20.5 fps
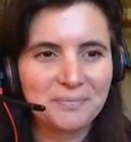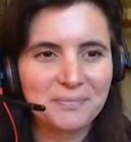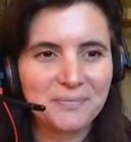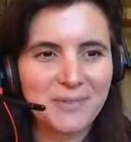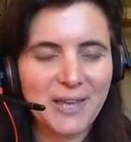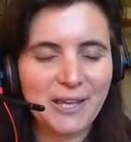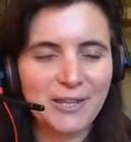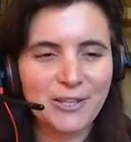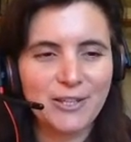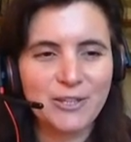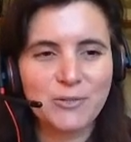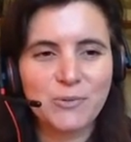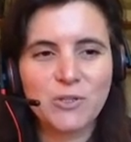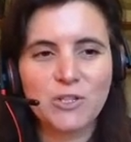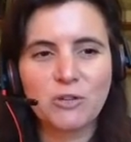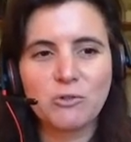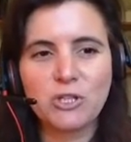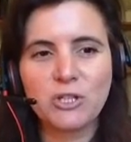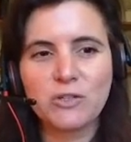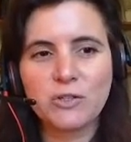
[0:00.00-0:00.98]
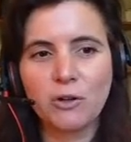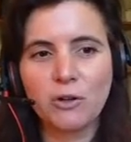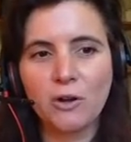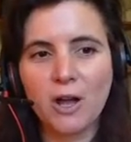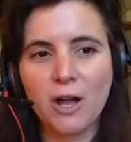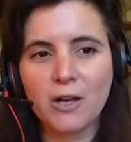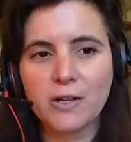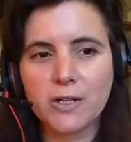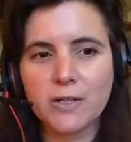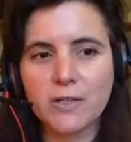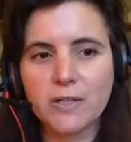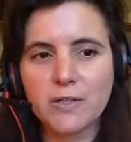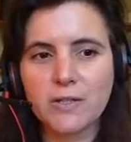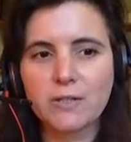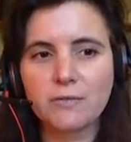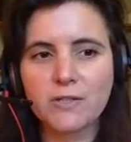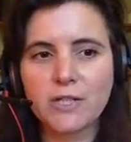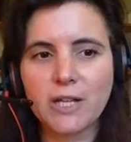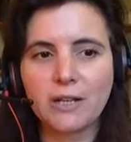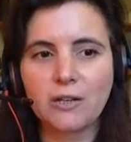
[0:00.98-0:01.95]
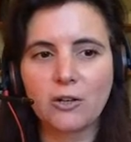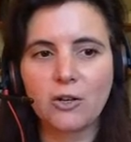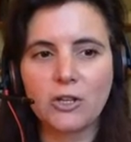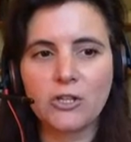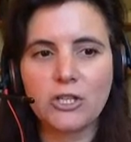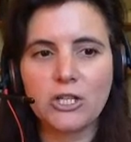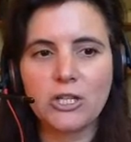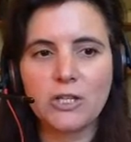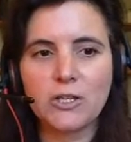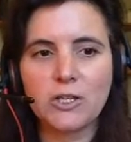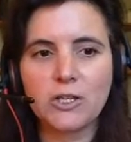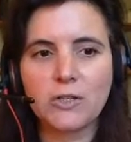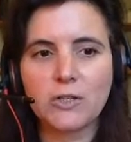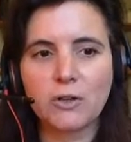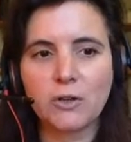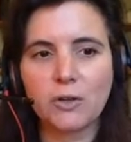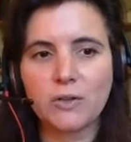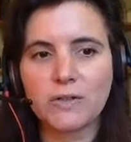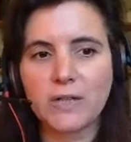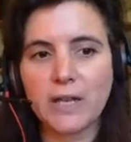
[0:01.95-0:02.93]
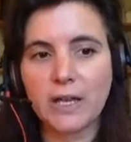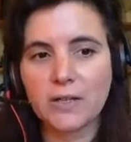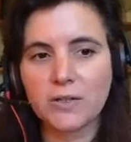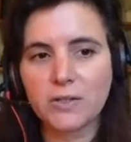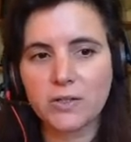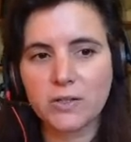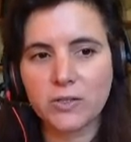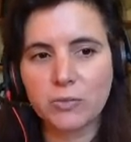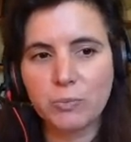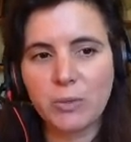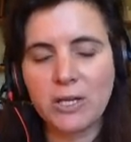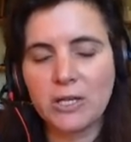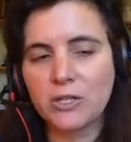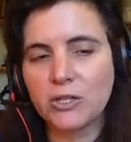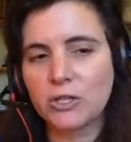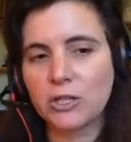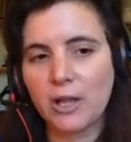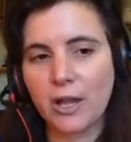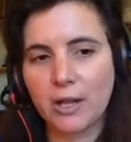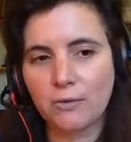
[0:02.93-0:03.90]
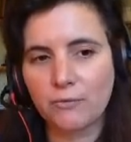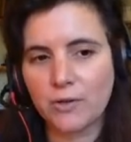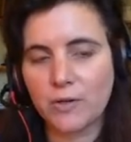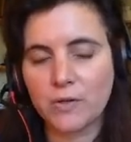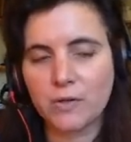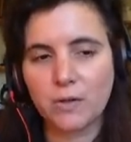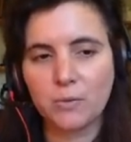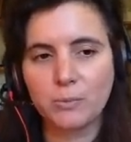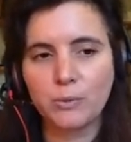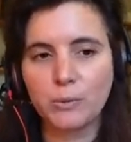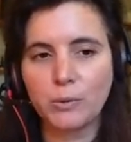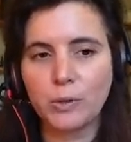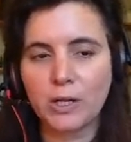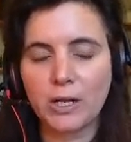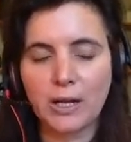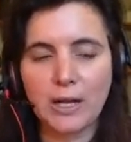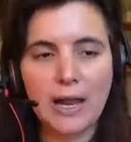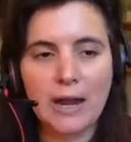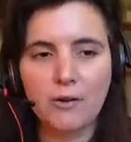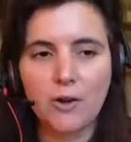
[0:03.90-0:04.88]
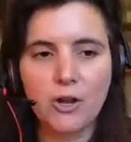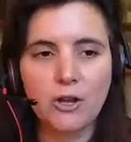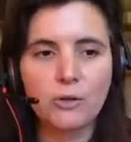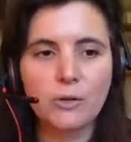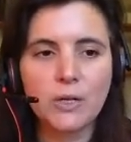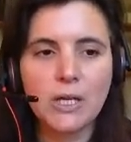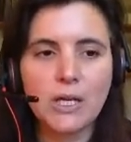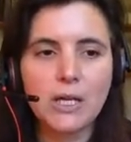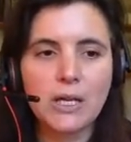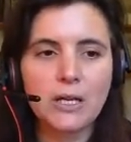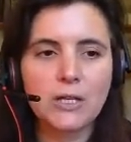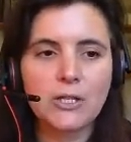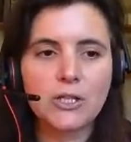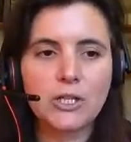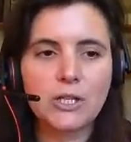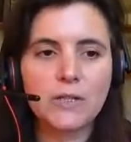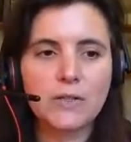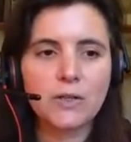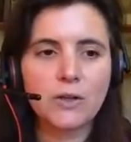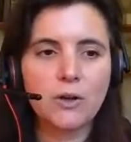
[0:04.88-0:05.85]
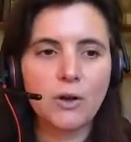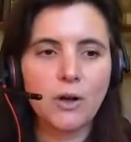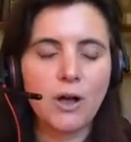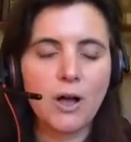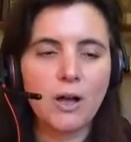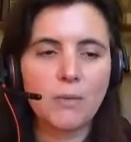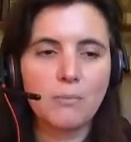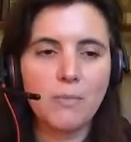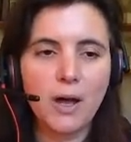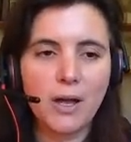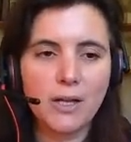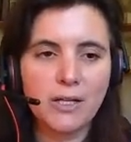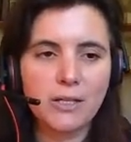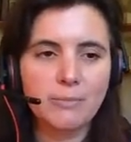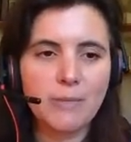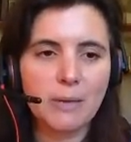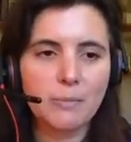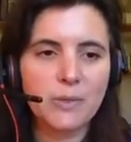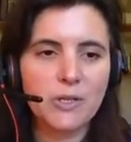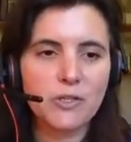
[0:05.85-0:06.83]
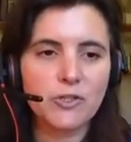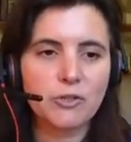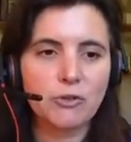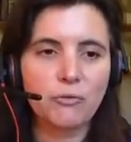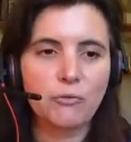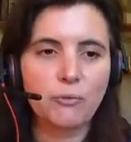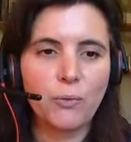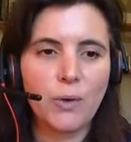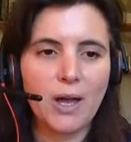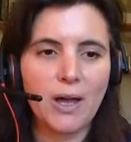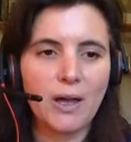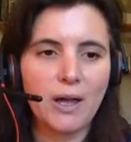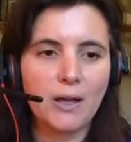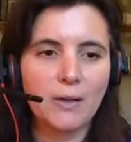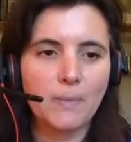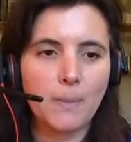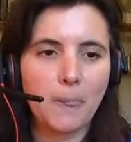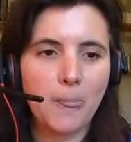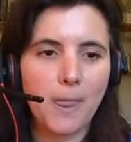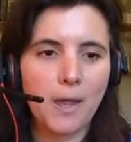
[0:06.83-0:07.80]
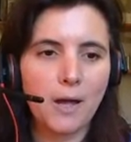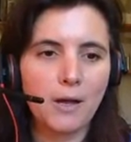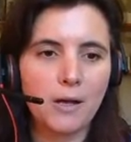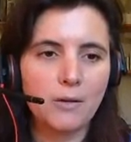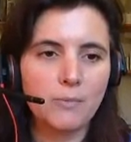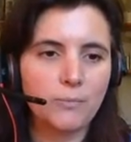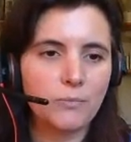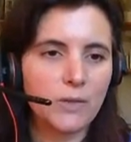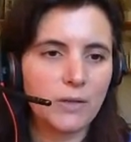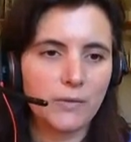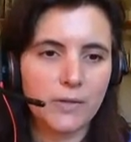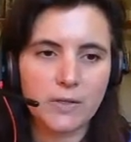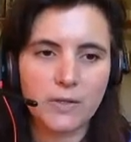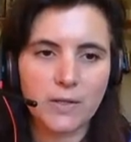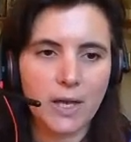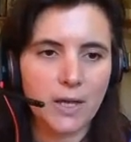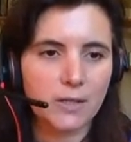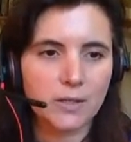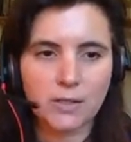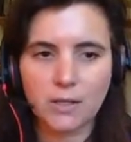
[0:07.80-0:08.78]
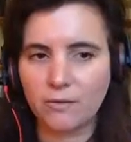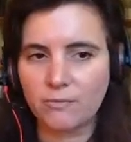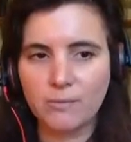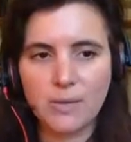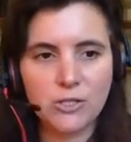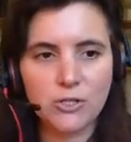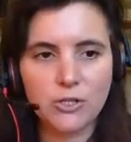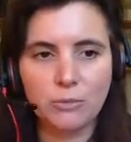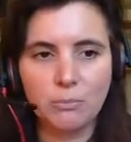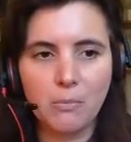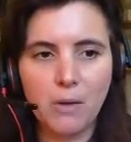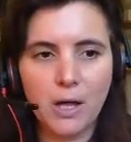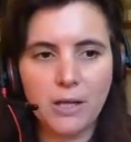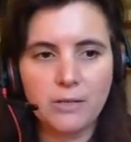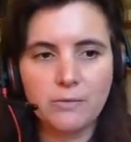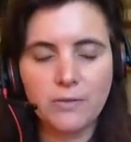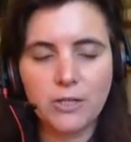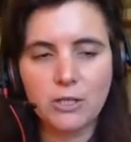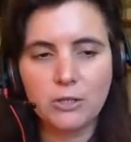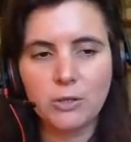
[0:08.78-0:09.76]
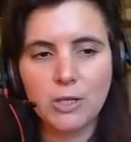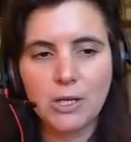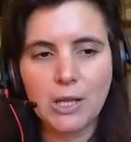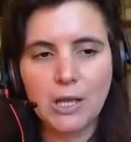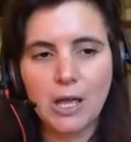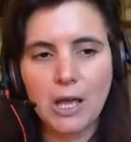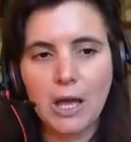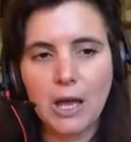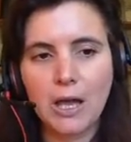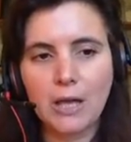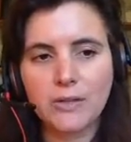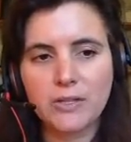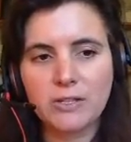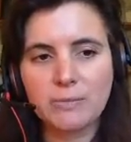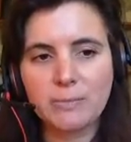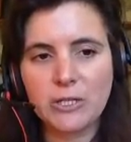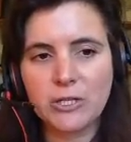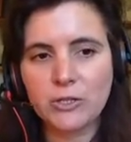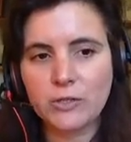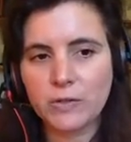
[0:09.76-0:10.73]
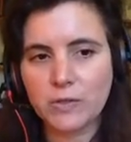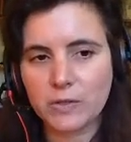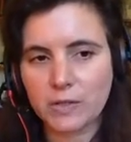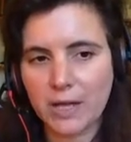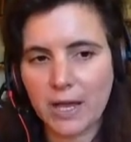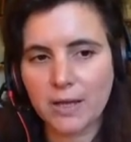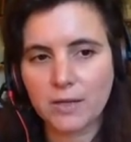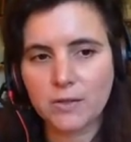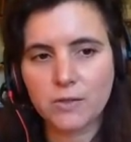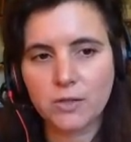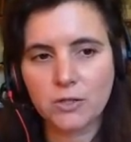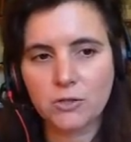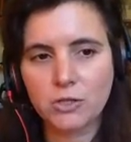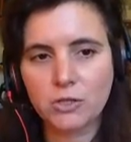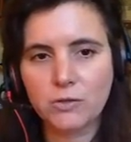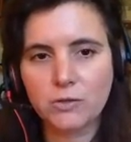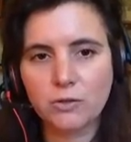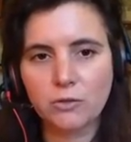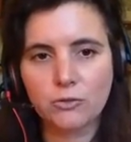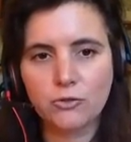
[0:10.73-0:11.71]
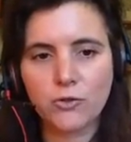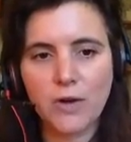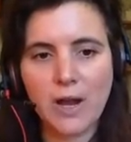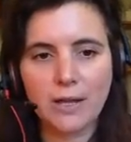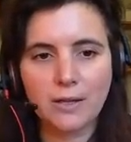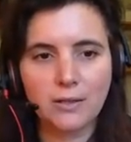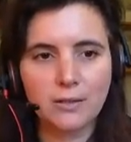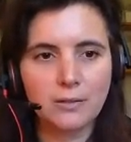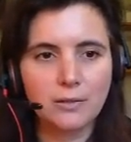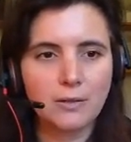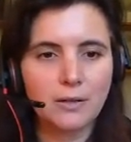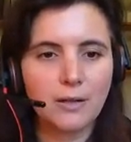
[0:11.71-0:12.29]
Thank you. So she's got her assistive technology. She's got text to speech, like, for example, Claro. She's got mind mapping software. In this case, I've mentioned MindView, and speech to text. So she's got Dragon.